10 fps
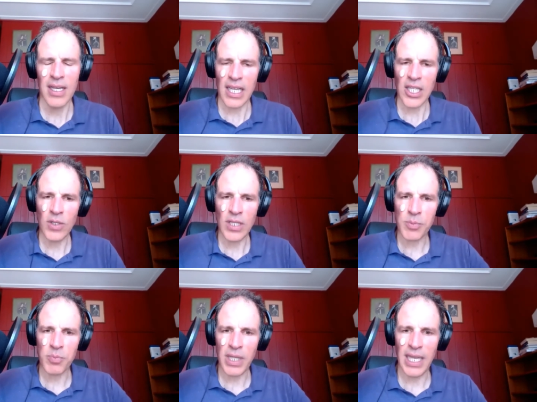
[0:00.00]
Can you
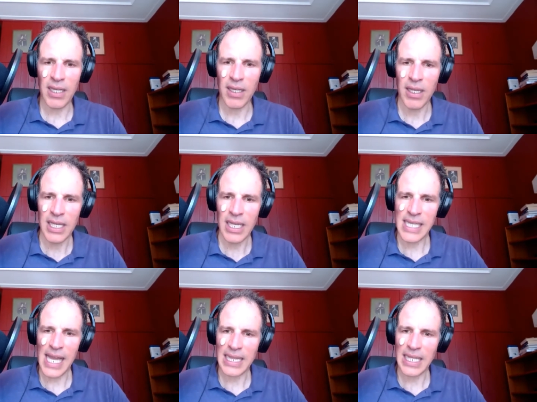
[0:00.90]
explain
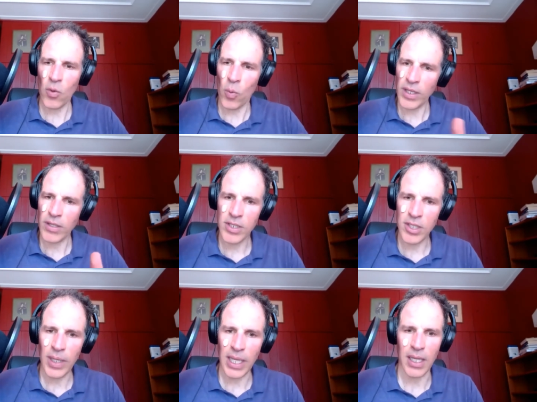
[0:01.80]
exactly what you're
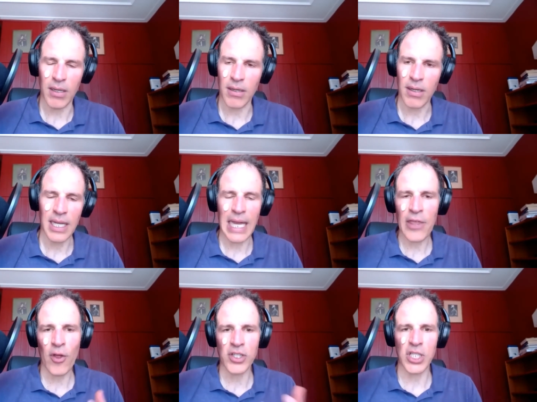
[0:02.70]
doing here? And I
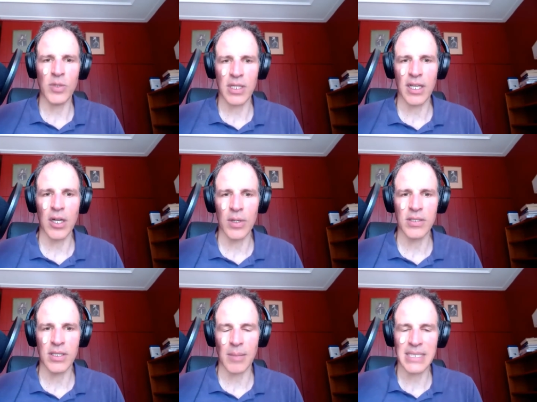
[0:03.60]
thought she was going to go
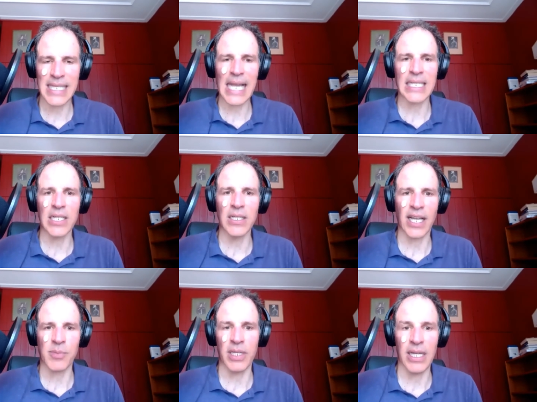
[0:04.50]
into some technical
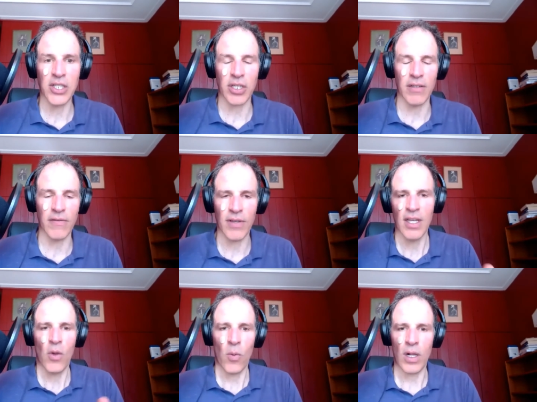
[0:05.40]
explanation of,
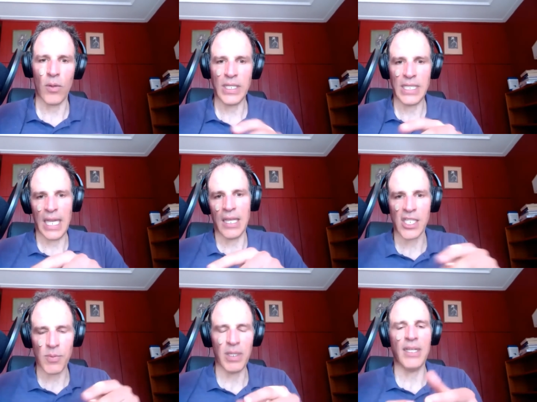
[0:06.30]
Well, we take
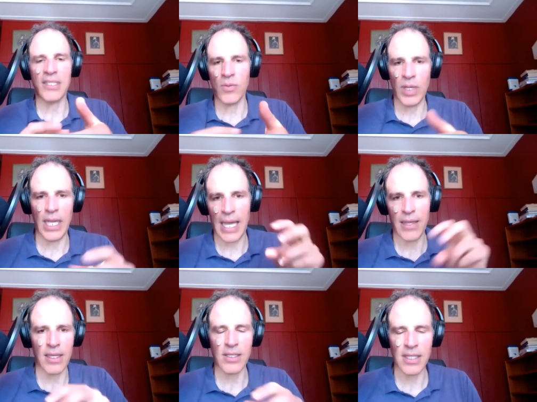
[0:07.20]
this piece and we
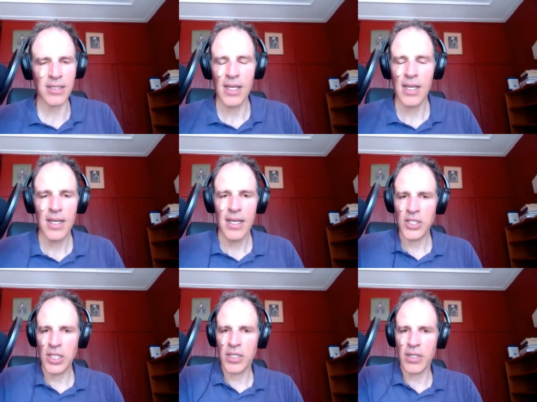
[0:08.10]
add this, this. And
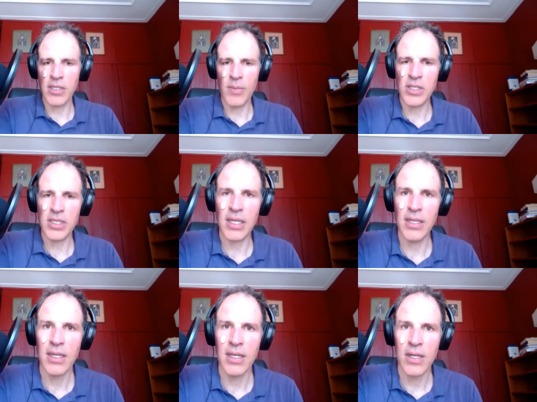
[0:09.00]
she turned to me, she said,
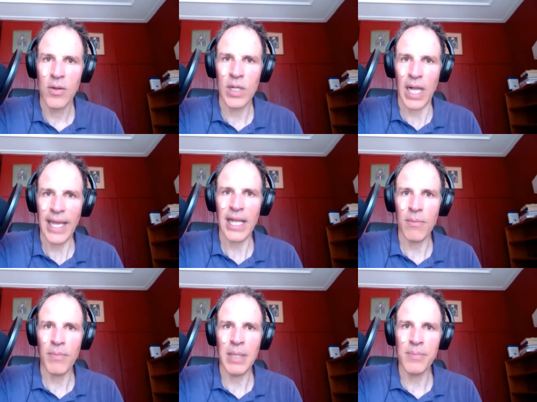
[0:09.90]
Well, I
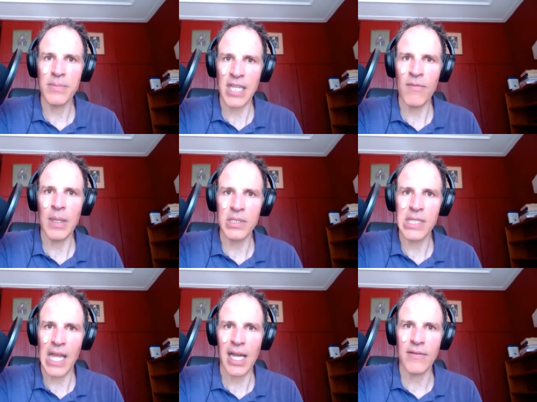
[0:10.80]
help pe- save people's
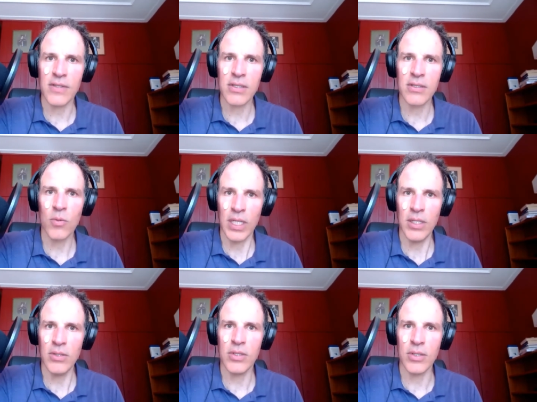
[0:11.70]
lives. What do
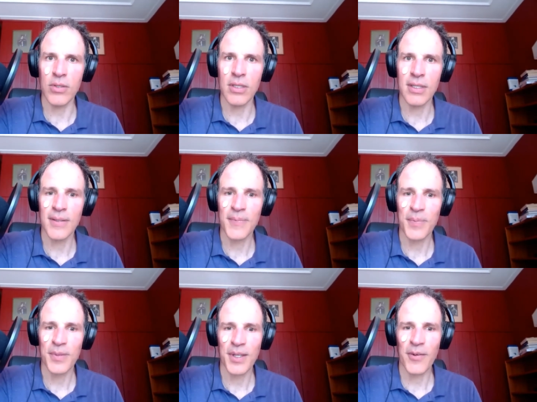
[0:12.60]
you do?
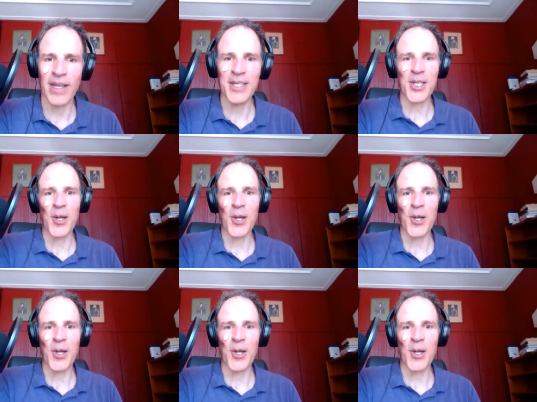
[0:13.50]
Right? So,